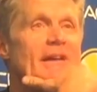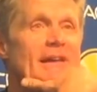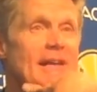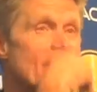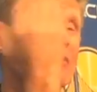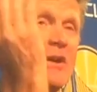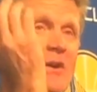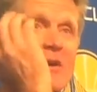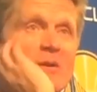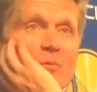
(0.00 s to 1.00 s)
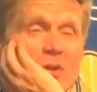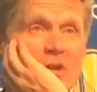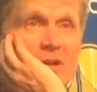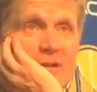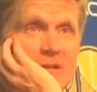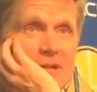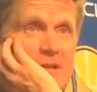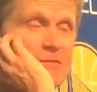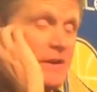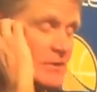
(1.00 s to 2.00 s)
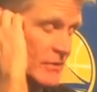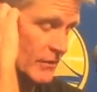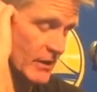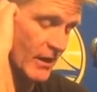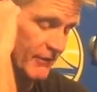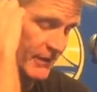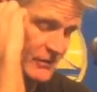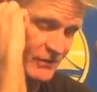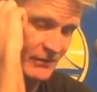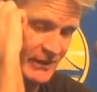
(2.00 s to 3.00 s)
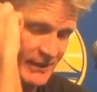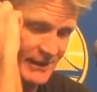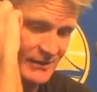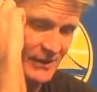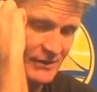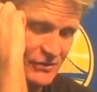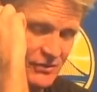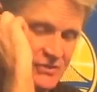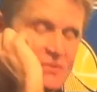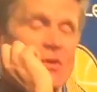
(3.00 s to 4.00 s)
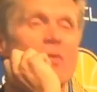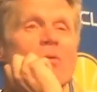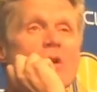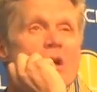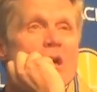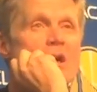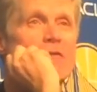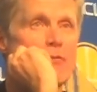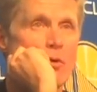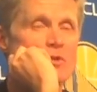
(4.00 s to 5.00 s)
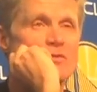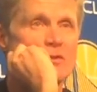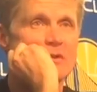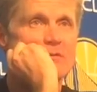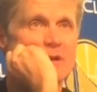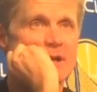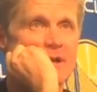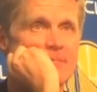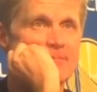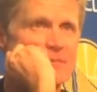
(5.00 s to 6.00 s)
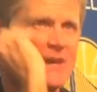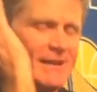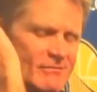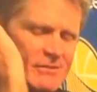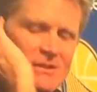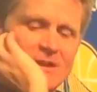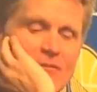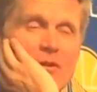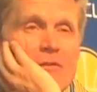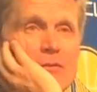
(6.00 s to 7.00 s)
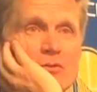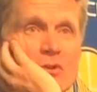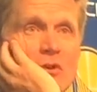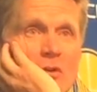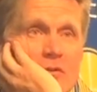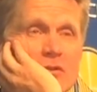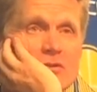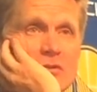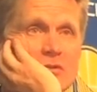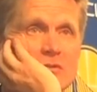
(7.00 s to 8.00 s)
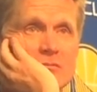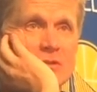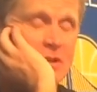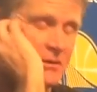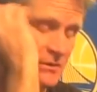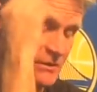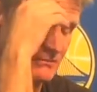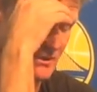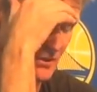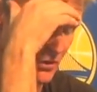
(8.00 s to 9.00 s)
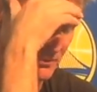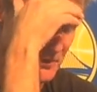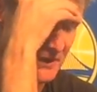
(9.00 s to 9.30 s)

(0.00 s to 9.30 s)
in every area, really, defensively, offensively, is, just so forceful um, that you live with a few turnovers, and you you know you hope